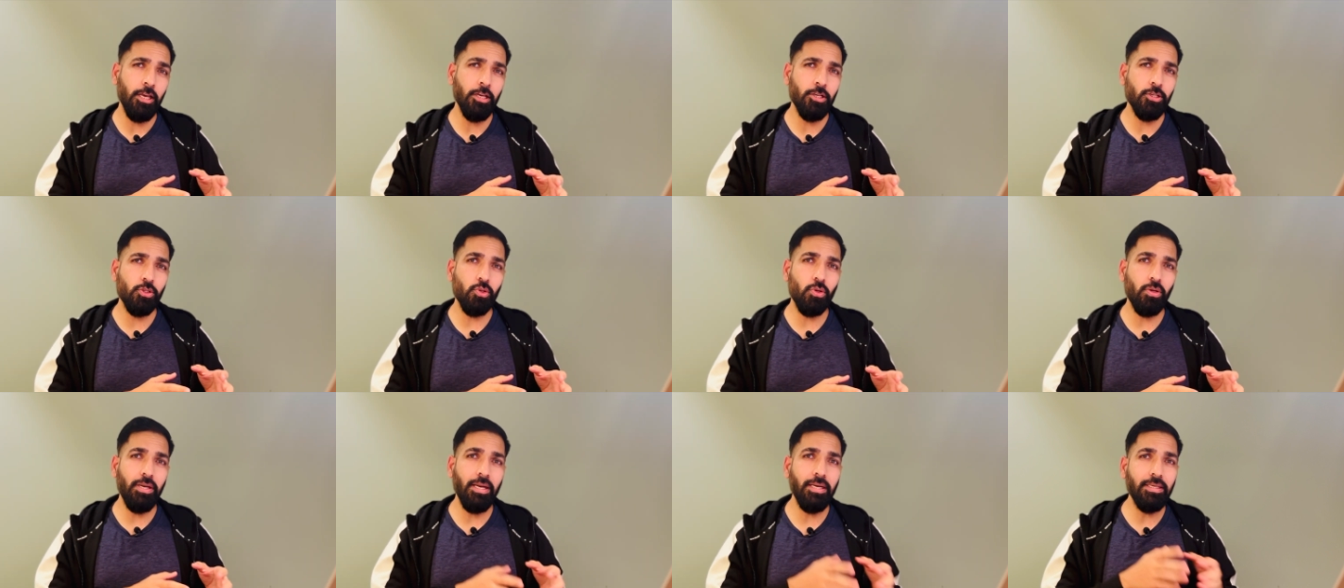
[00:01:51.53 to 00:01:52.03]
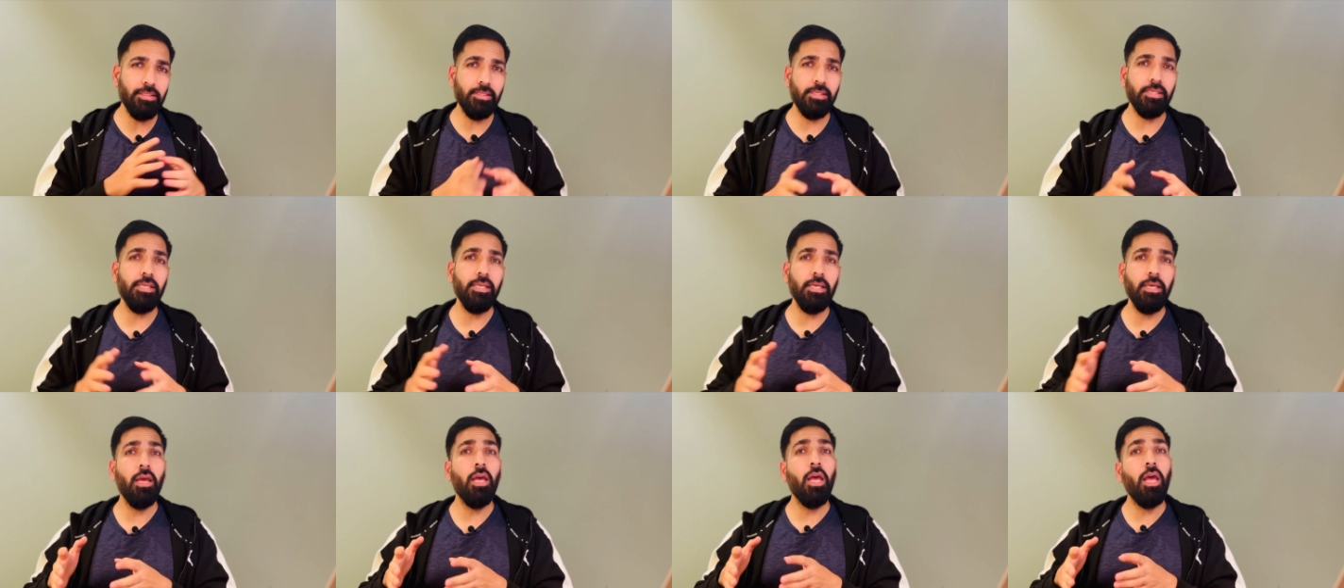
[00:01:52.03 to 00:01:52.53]
So let's
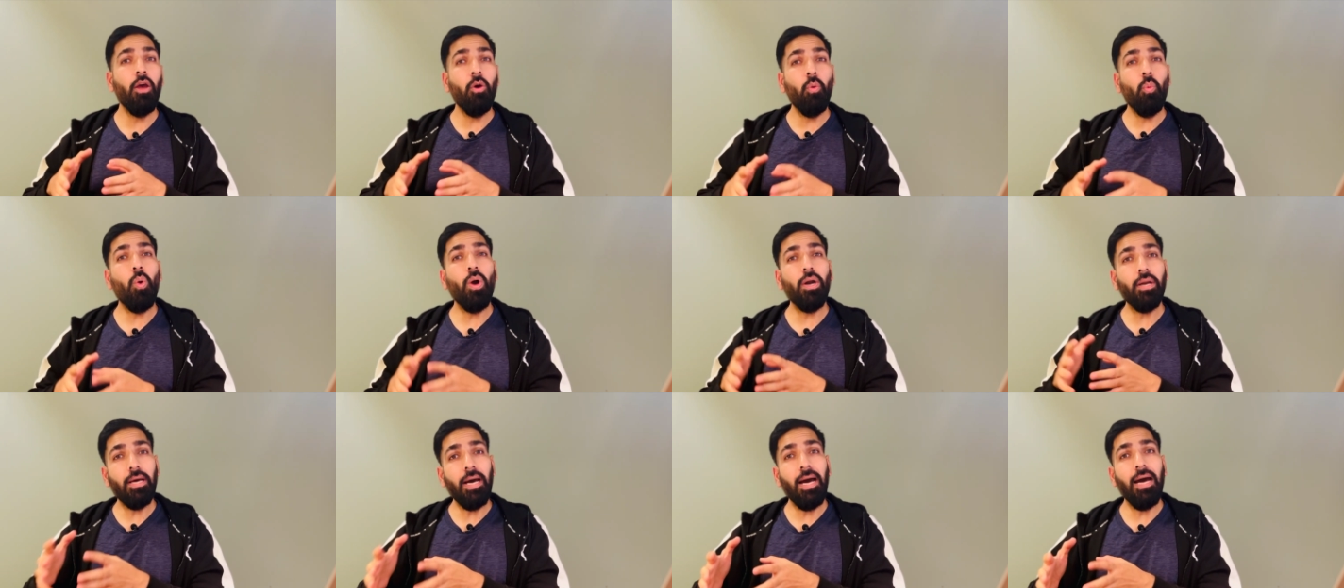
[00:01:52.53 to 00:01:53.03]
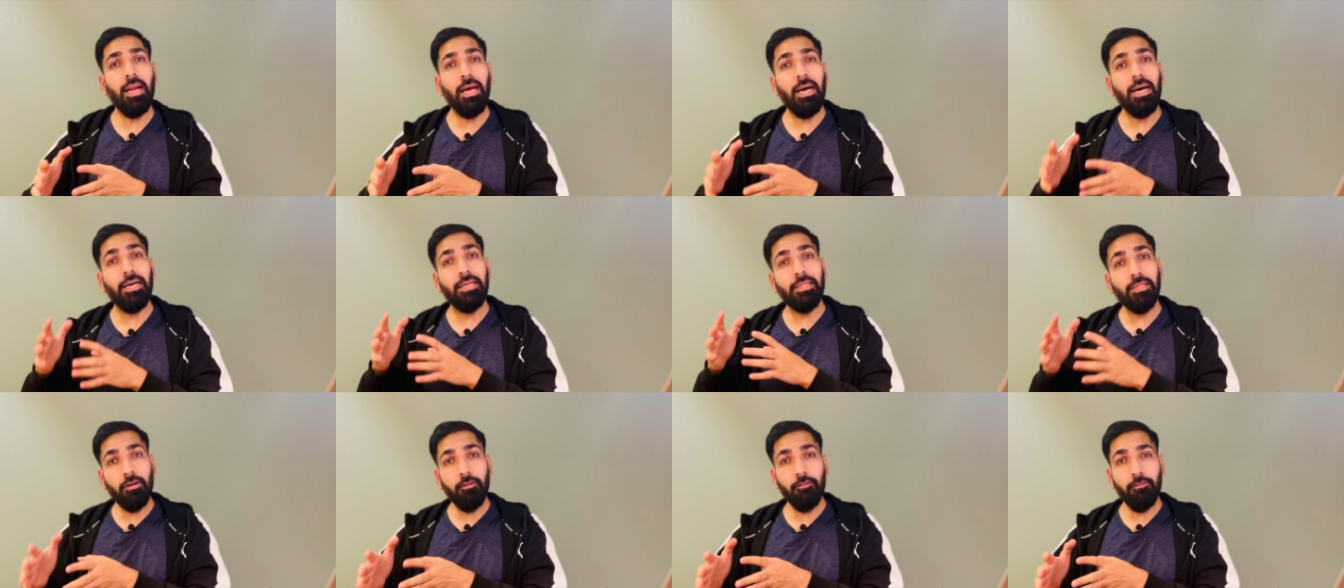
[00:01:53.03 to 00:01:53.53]
see what are
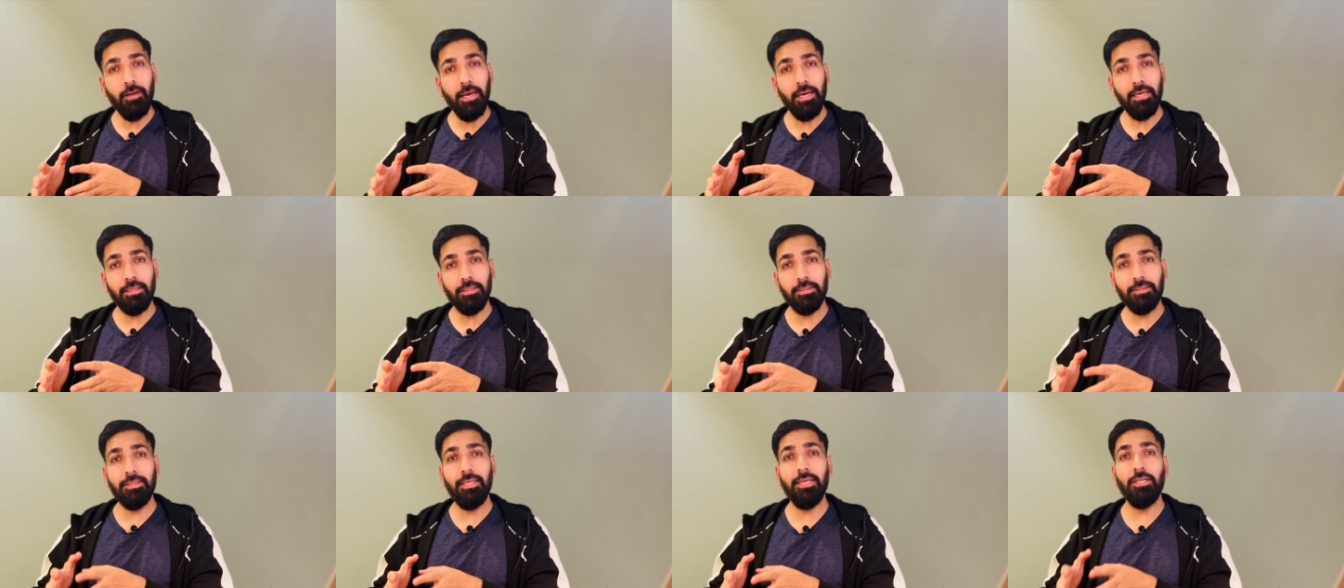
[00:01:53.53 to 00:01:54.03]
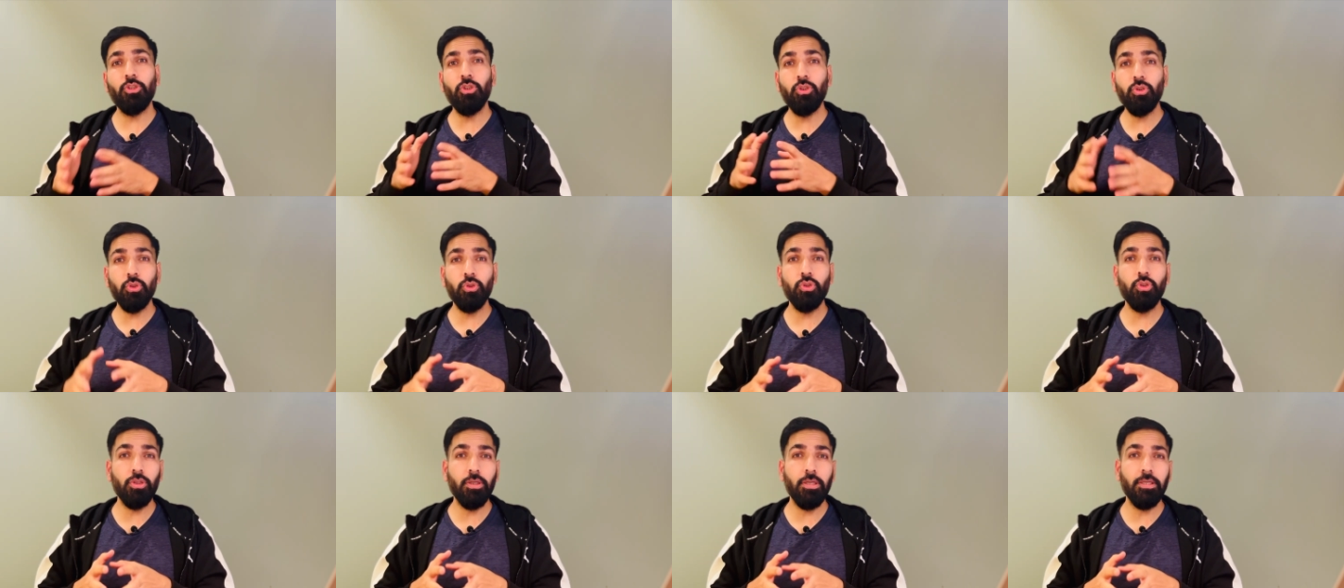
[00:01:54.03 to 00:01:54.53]
other factors that you
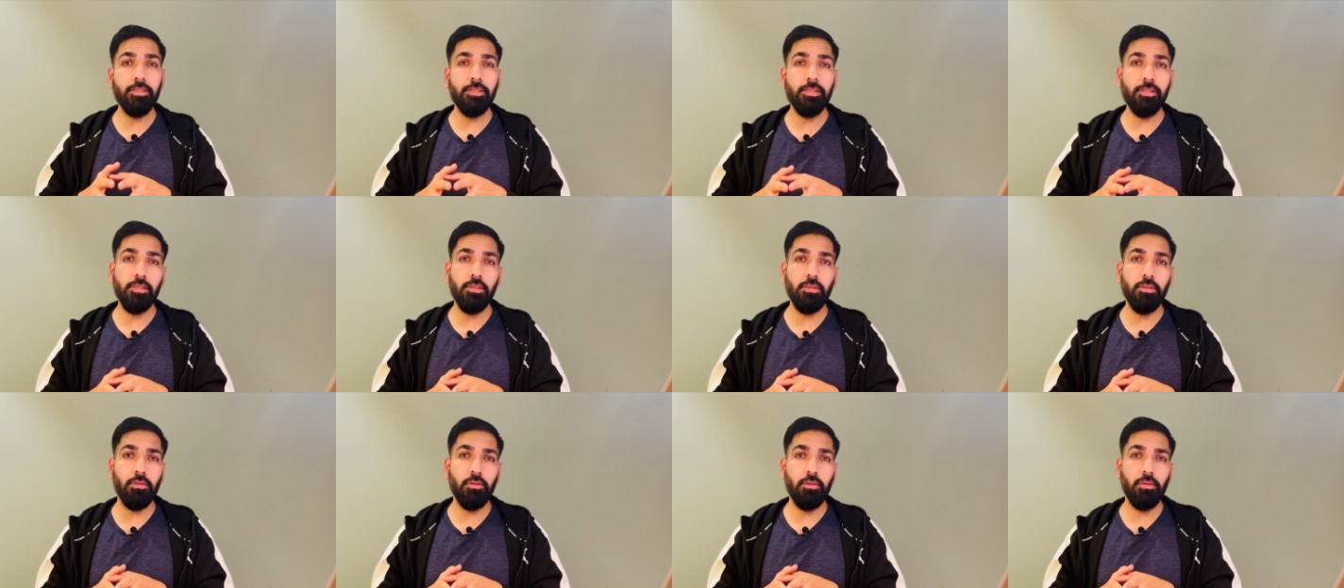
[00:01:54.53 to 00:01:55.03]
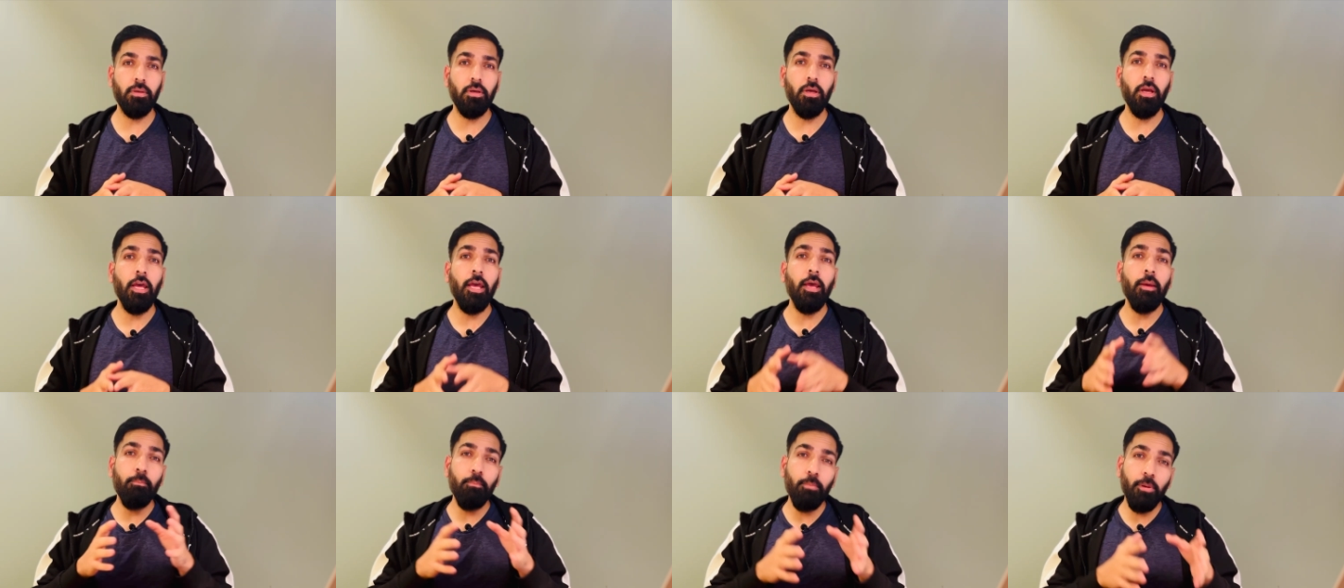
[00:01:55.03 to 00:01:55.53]
should consider
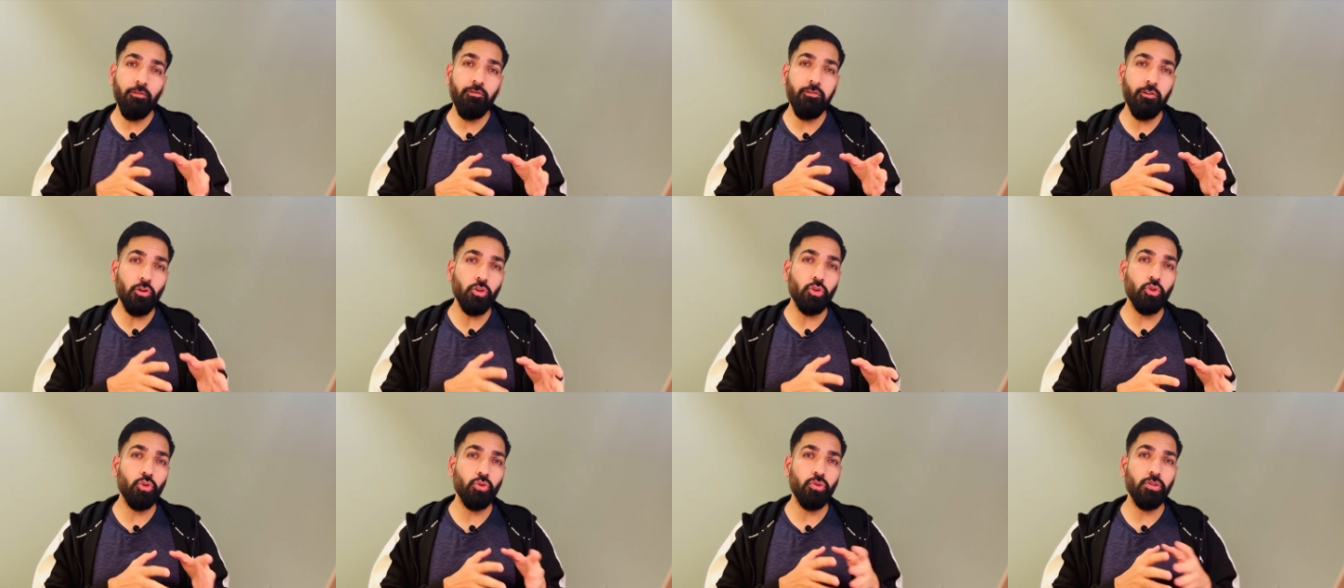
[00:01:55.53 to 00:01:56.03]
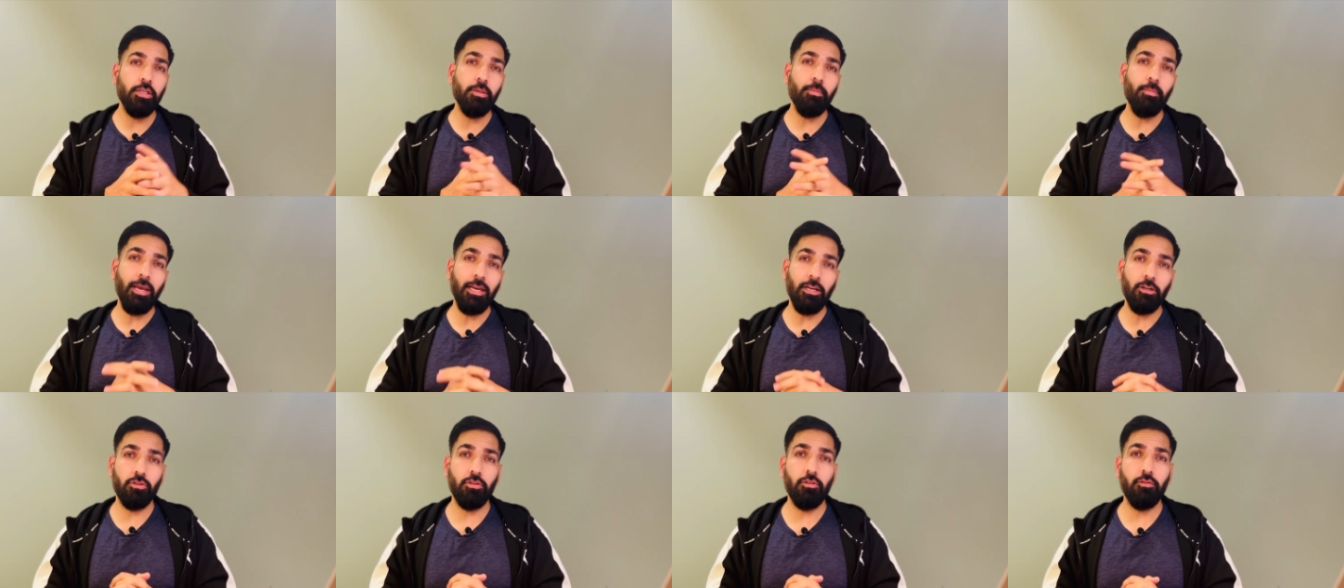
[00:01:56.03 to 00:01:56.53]
before choosing
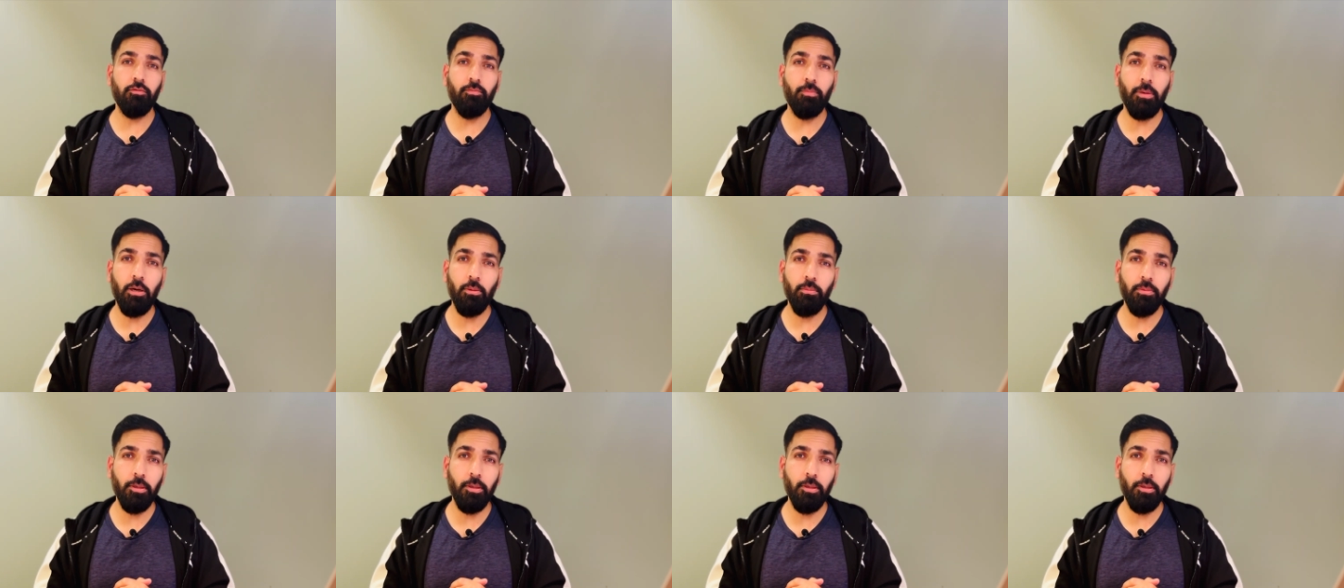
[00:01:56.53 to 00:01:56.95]
Microsoft Power BI